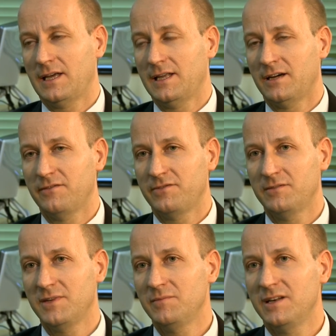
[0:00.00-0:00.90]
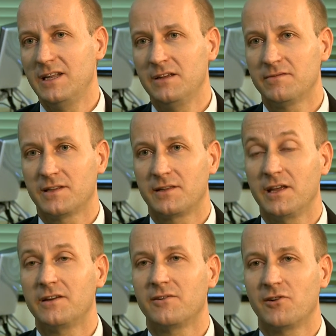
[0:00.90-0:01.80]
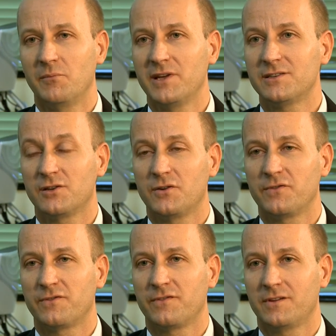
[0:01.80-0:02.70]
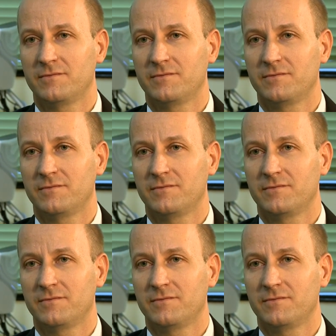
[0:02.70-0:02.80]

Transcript: And I firmly believe that the economics of